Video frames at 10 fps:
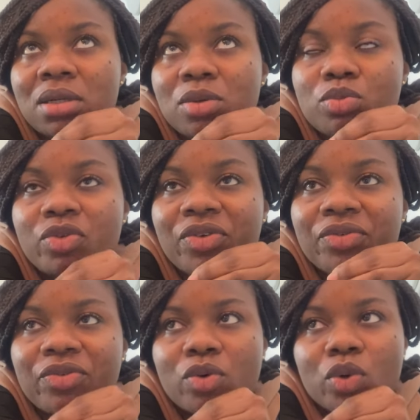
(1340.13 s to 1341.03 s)
moving
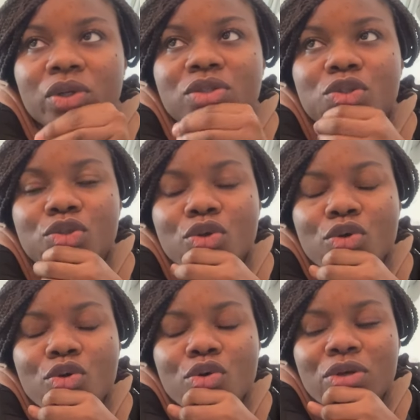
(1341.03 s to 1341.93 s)
forward
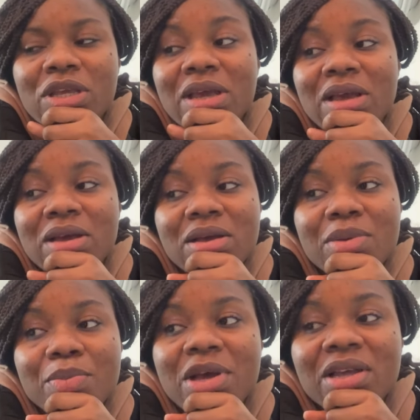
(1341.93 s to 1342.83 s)
so yeah
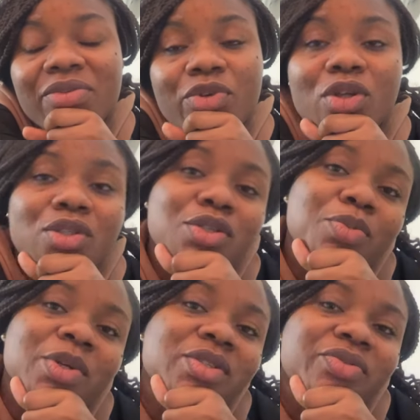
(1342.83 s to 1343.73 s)
i'm back if you got to this
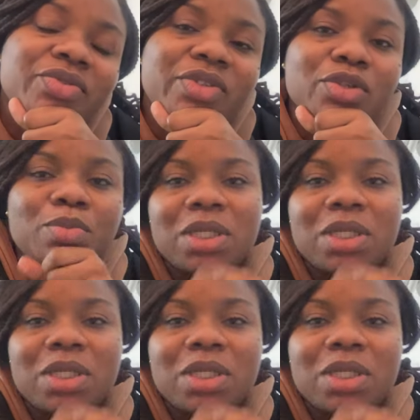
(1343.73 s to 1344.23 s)
point of the video